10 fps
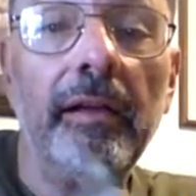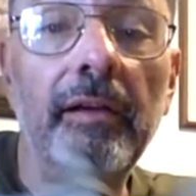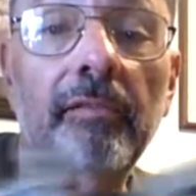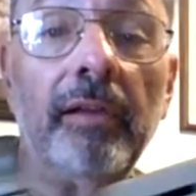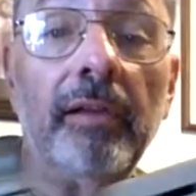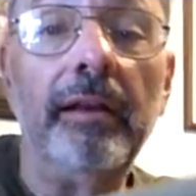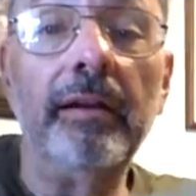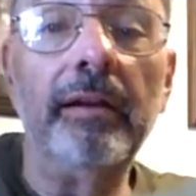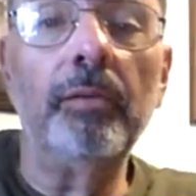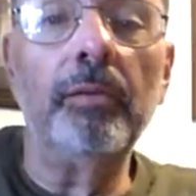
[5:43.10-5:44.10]
Right
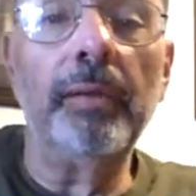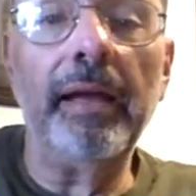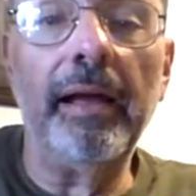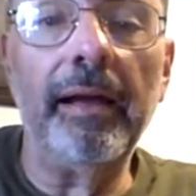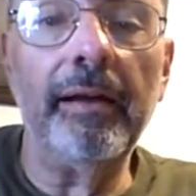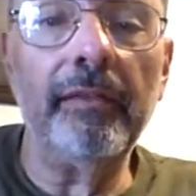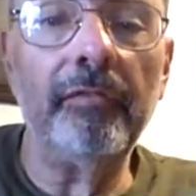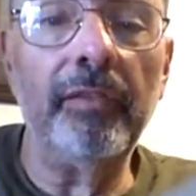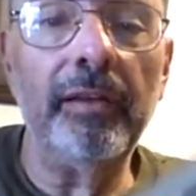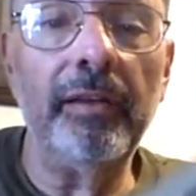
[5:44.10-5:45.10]
here we have
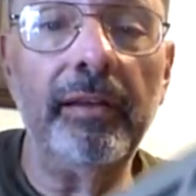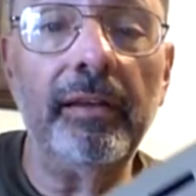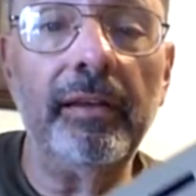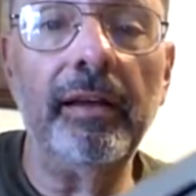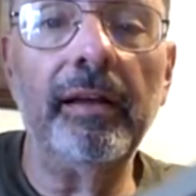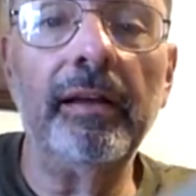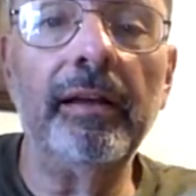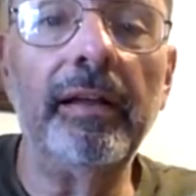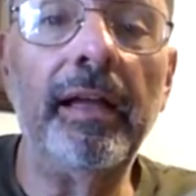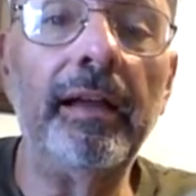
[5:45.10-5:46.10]
the
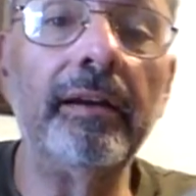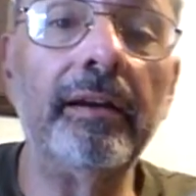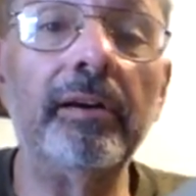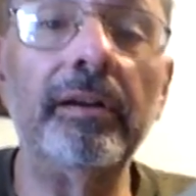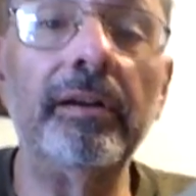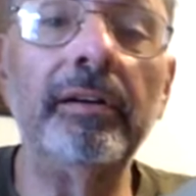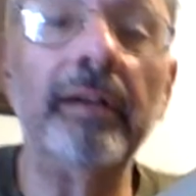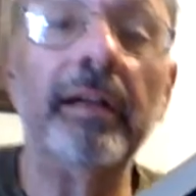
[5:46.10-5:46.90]
Handguard,